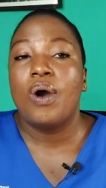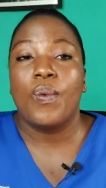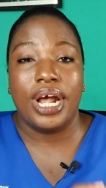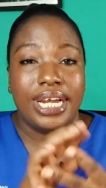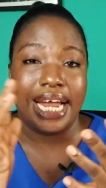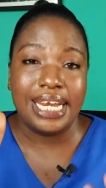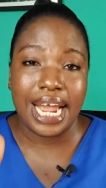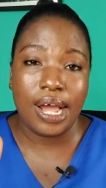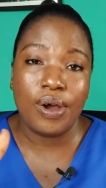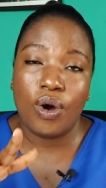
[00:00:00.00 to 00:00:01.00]
when the
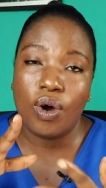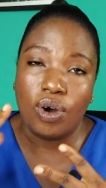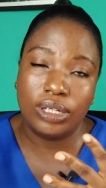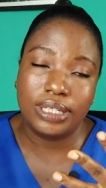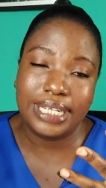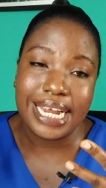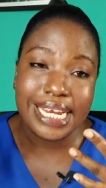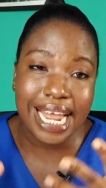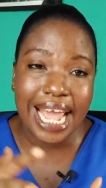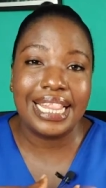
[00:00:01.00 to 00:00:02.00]
day on the
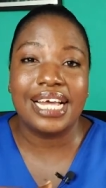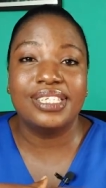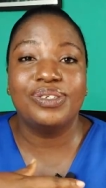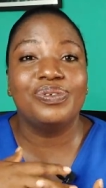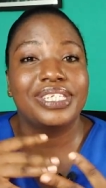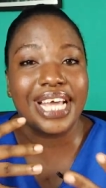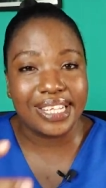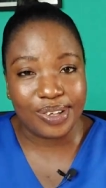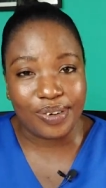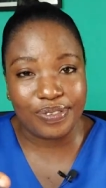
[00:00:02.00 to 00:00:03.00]
day that you
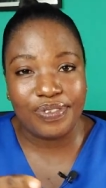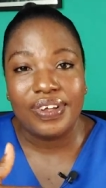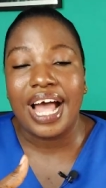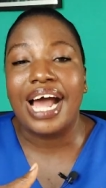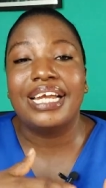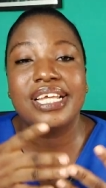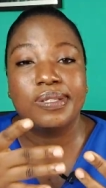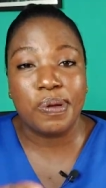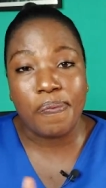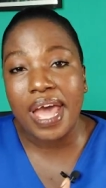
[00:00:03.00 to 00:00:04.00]
set off, at least
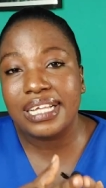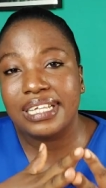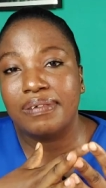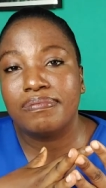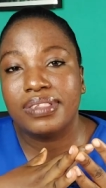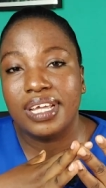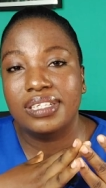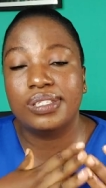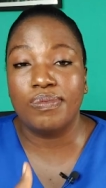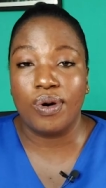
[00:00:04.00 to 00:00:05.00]
prepare something
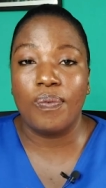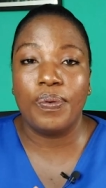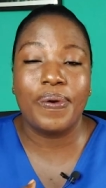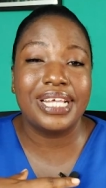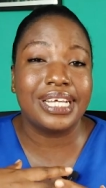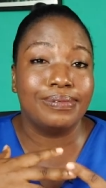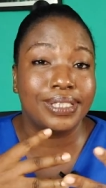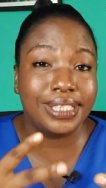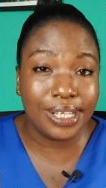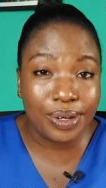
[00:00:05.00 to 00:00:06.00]
small, prepare some
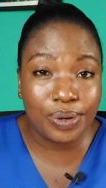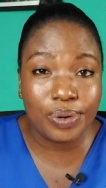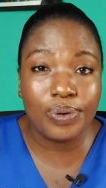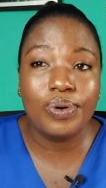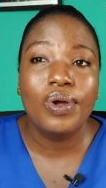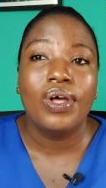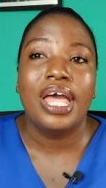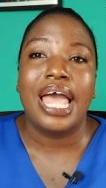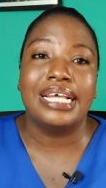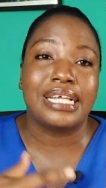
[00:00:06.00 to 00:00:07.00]
stew
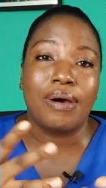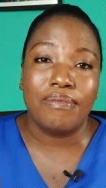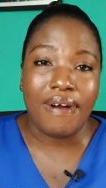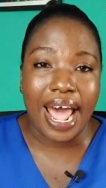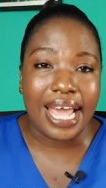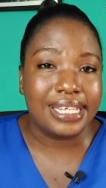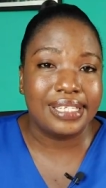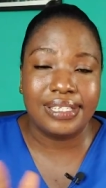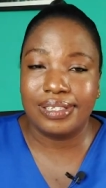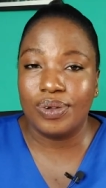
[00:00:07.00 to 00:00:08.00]
and some
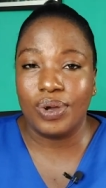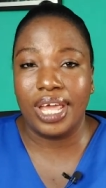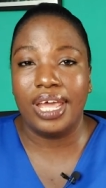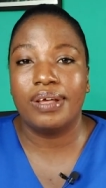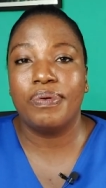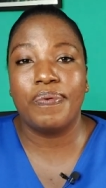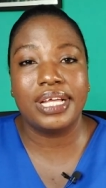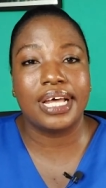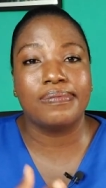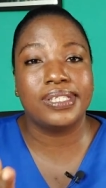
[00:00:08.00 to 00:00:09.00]
rice okay prepare
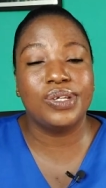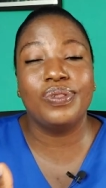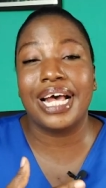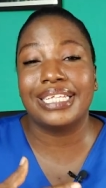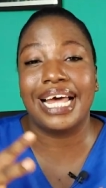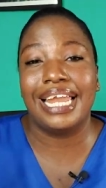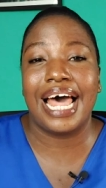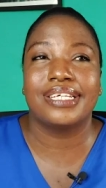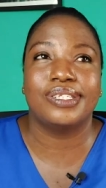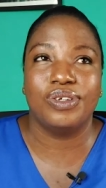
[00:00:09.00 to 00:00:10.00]
some stew that can
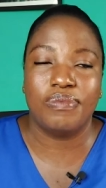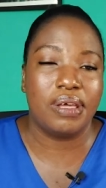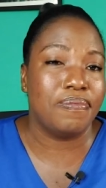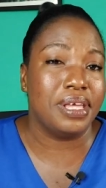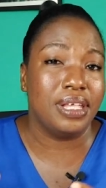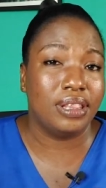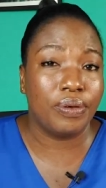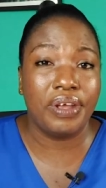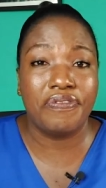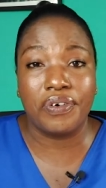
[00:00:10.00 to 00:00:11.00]
last you maybe
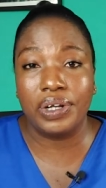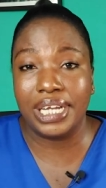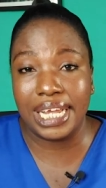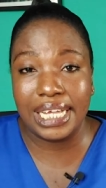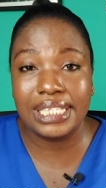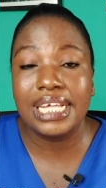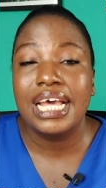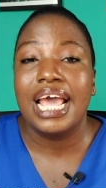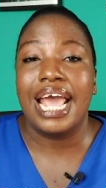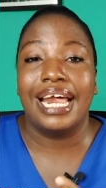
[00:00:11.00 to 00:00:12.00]
three four days
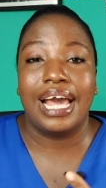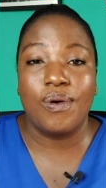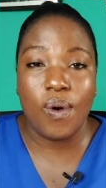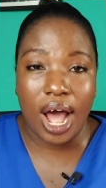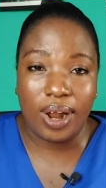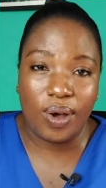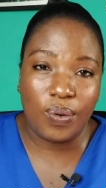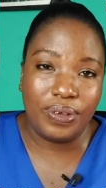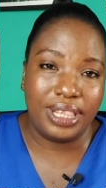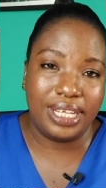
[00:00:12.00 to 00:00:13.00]
and go
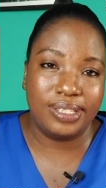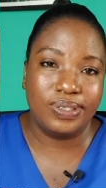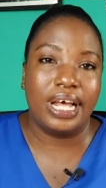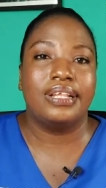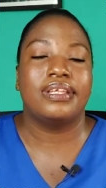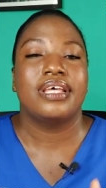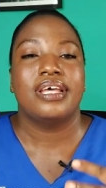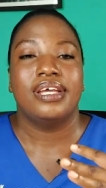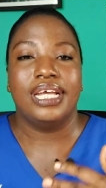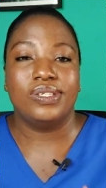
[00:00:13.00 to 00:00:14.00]
along with it so that
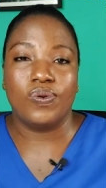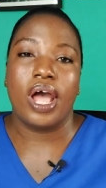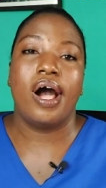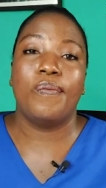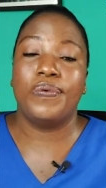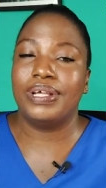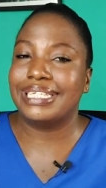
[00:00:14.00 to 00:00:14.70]
it will help you